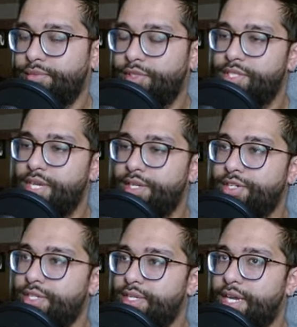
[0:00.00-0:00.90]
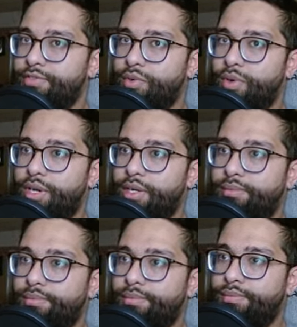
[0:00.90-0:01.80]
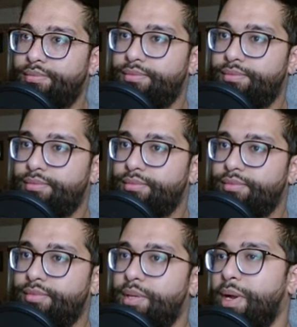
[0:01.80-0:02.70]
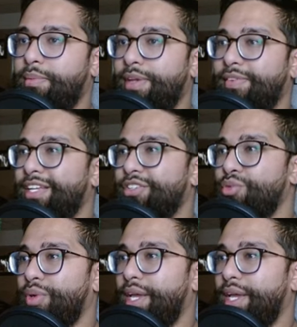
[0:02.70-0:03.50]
Honestly, I could just attach four Don. They probably have like a 2k